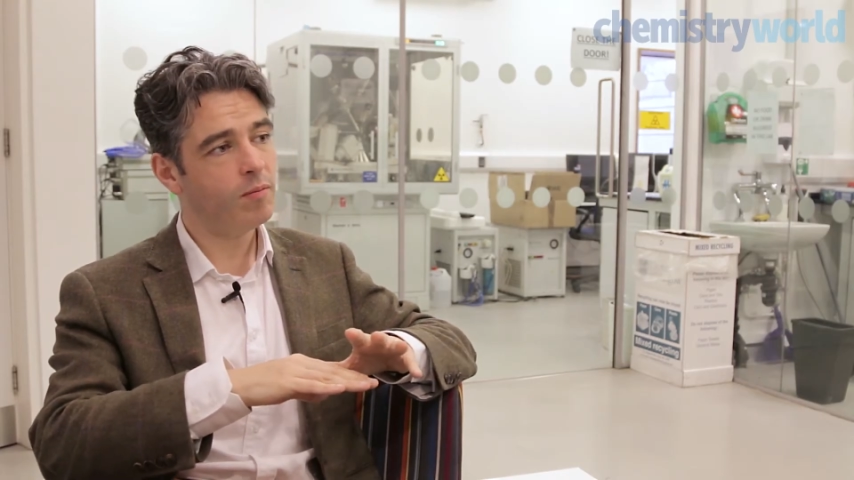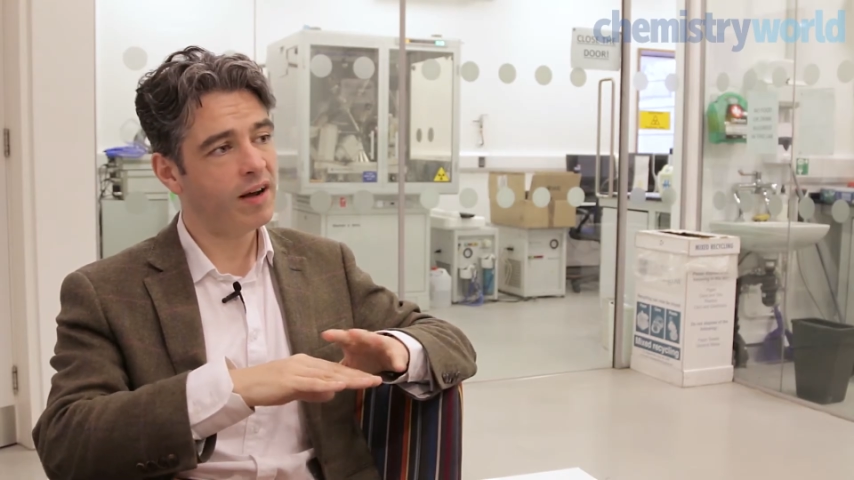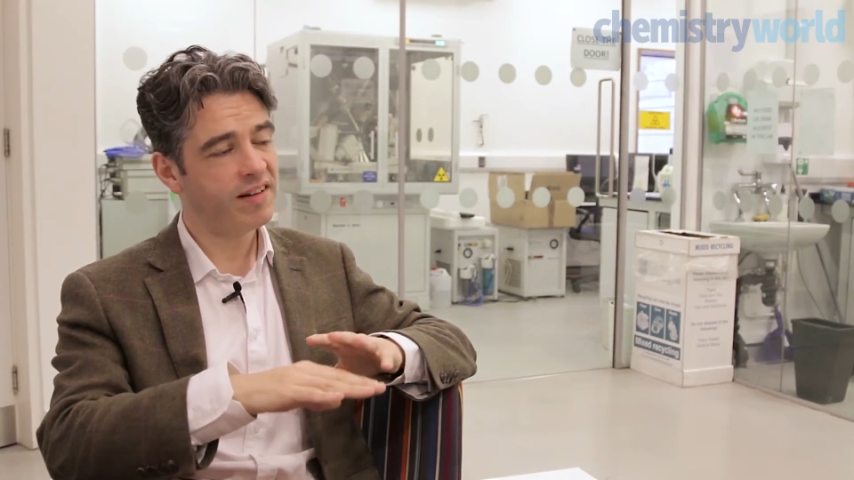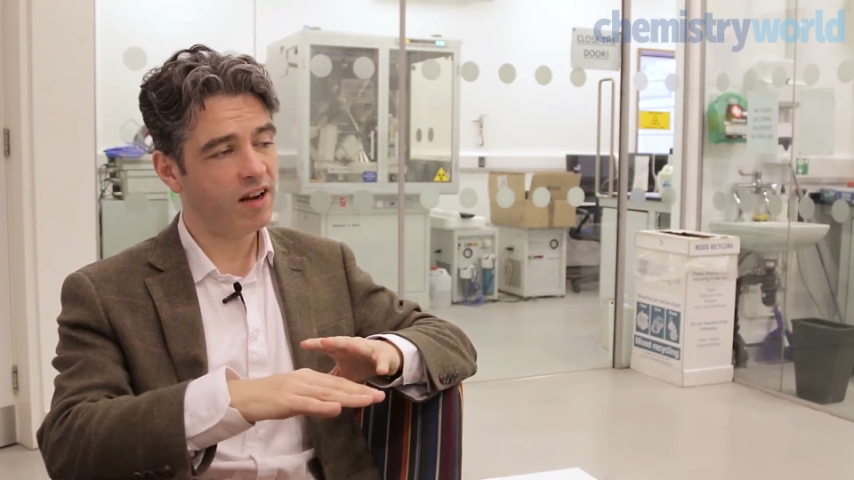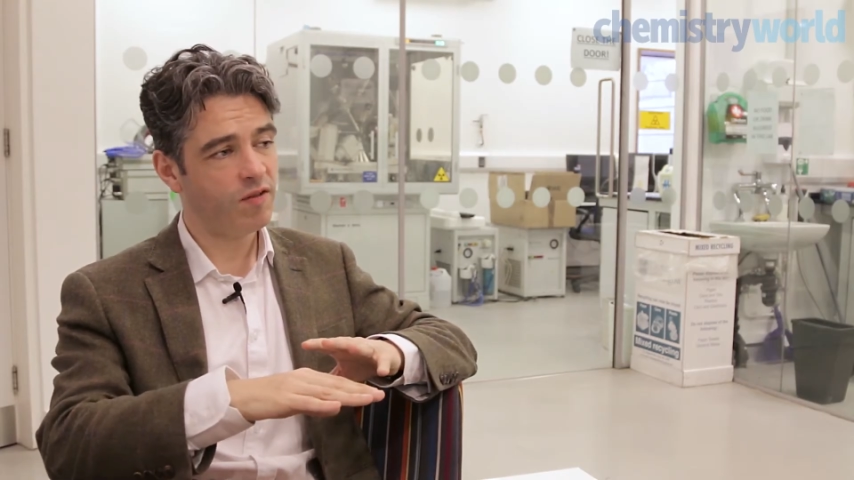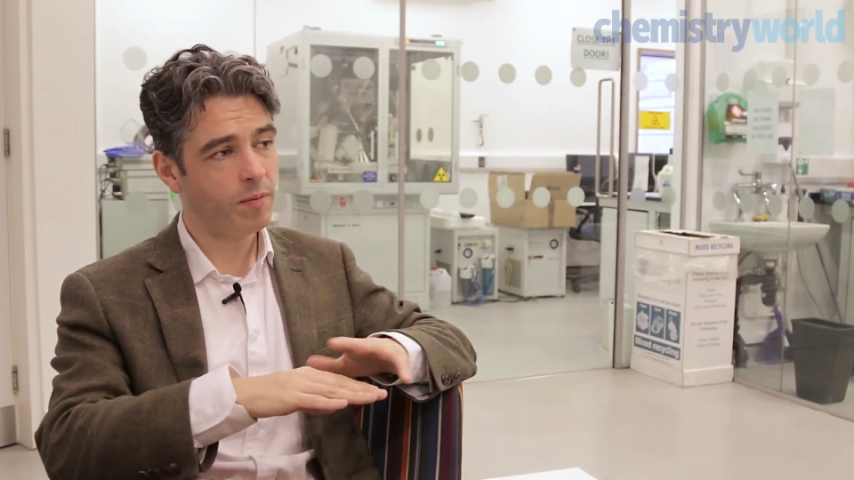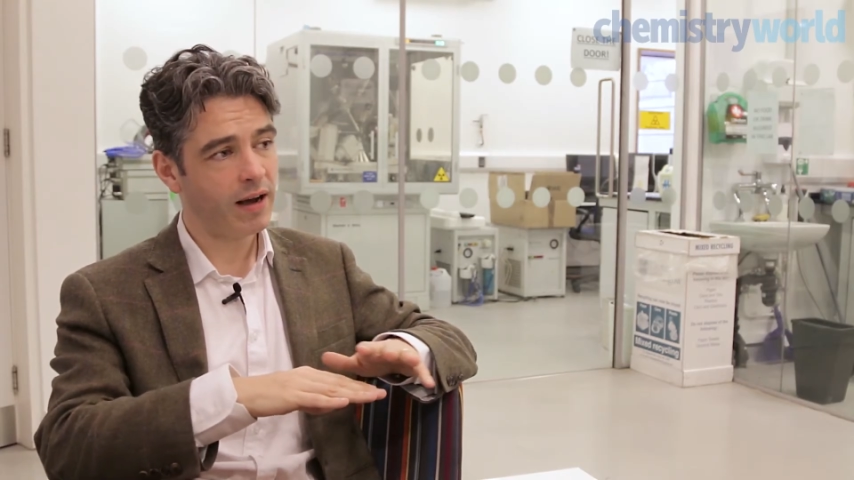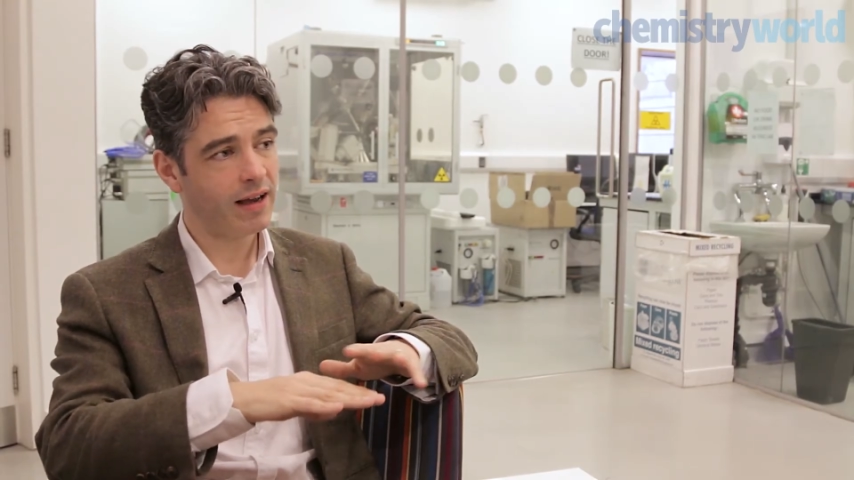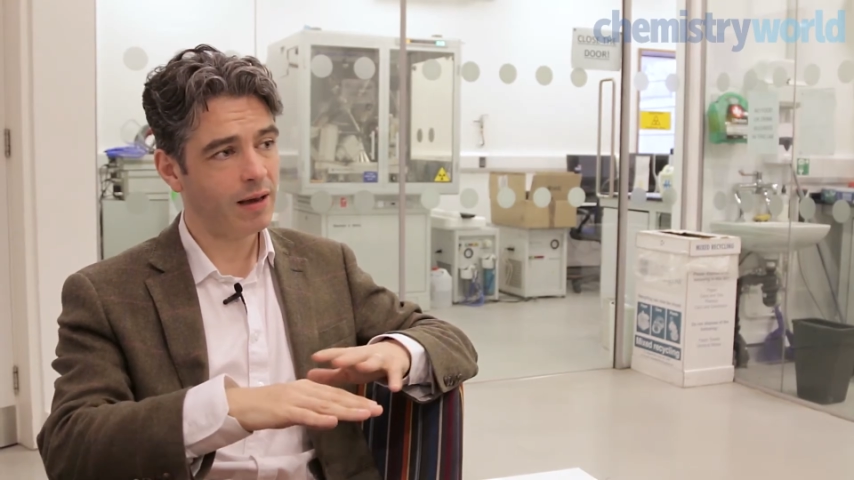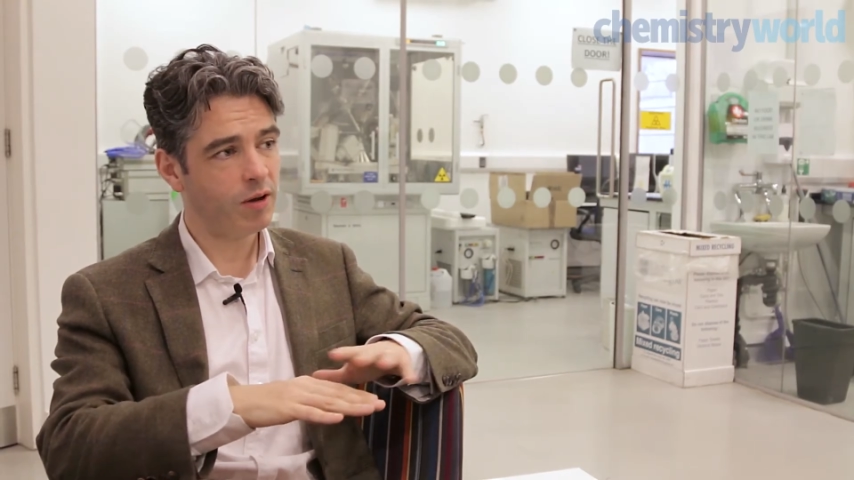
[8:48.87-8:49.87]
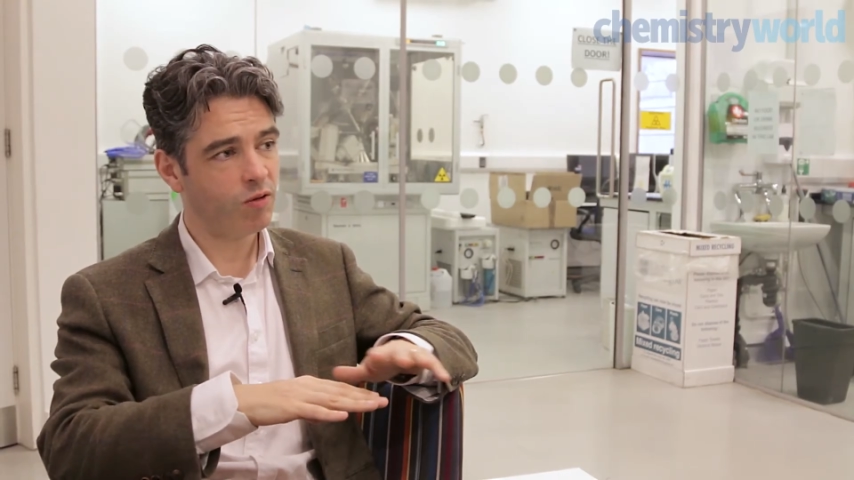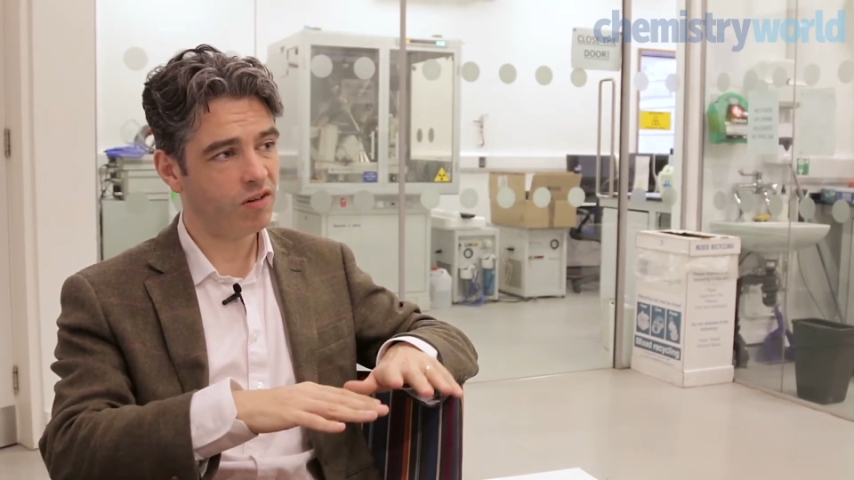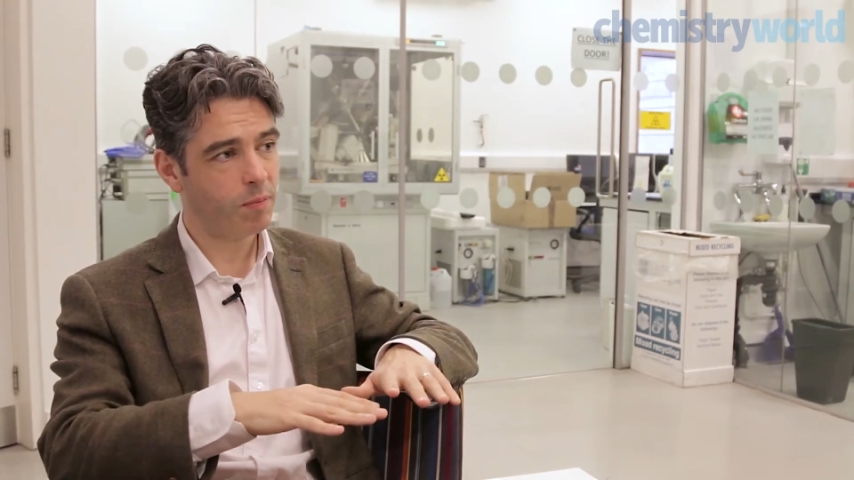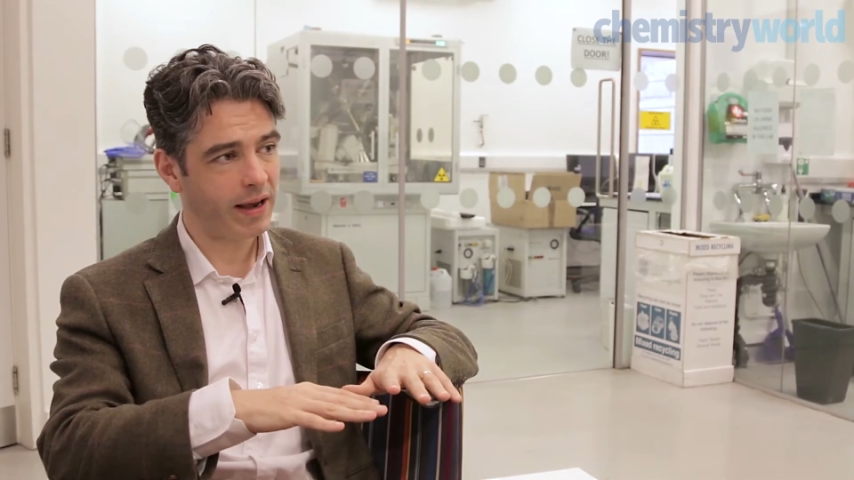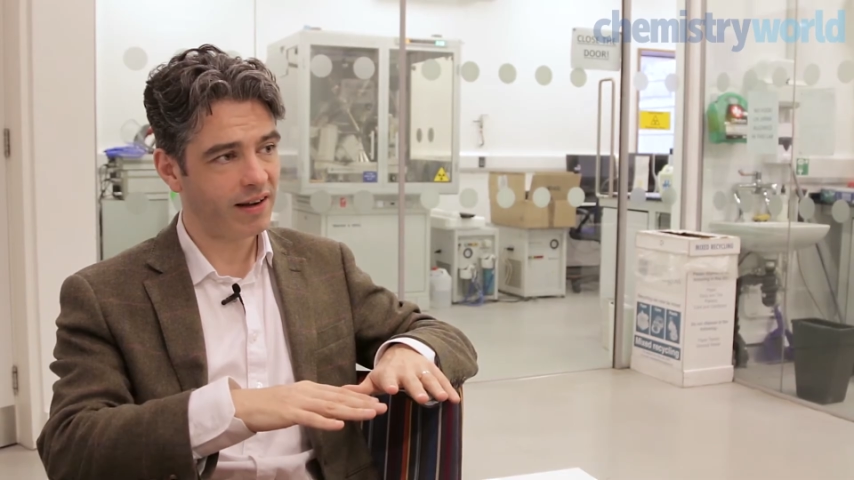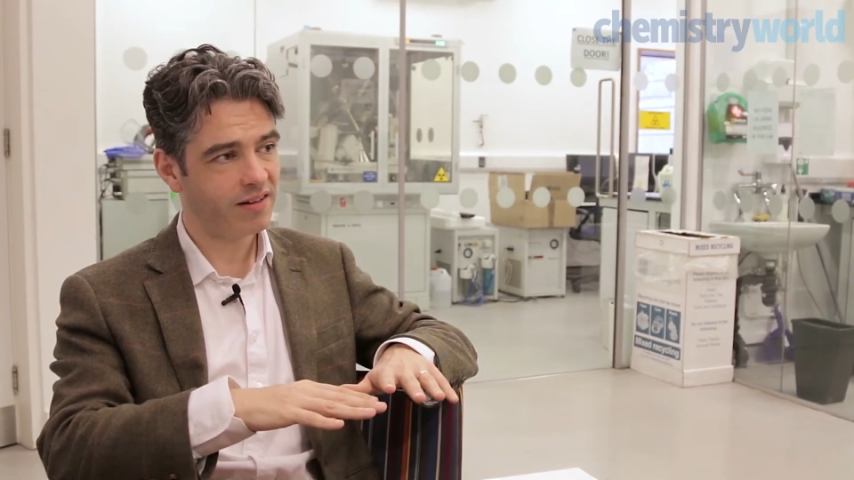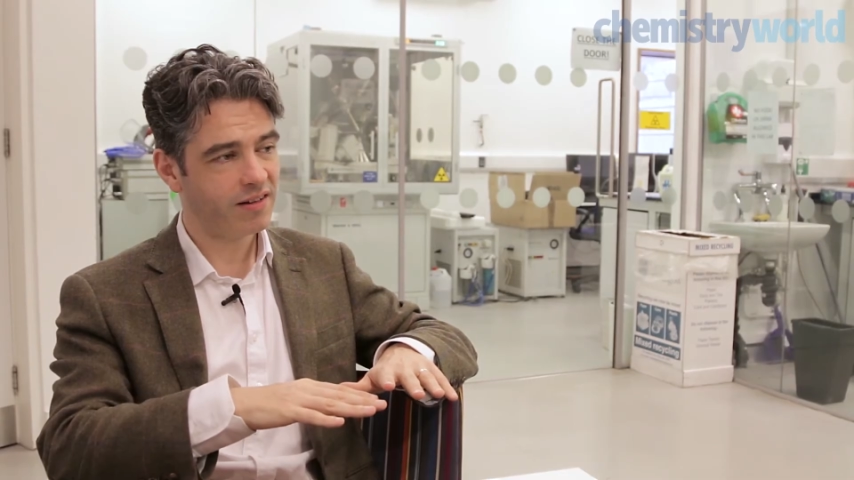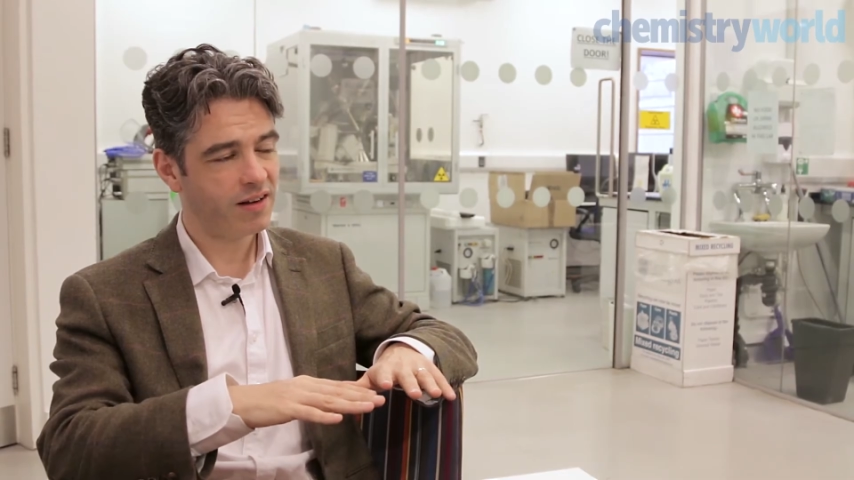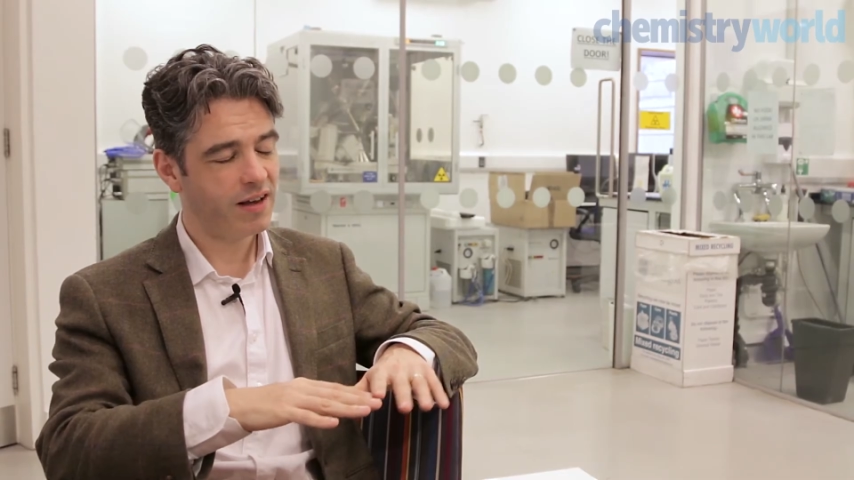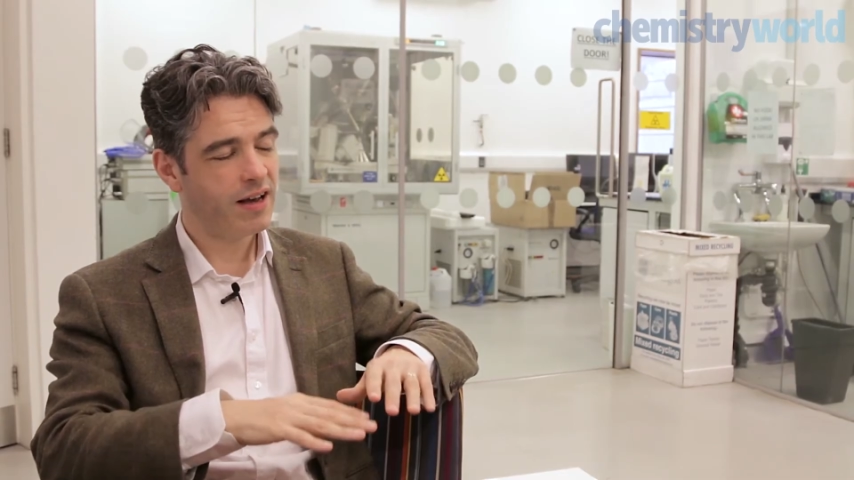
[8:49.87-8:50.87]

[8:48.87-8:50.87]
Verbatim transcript: myself about chemical space?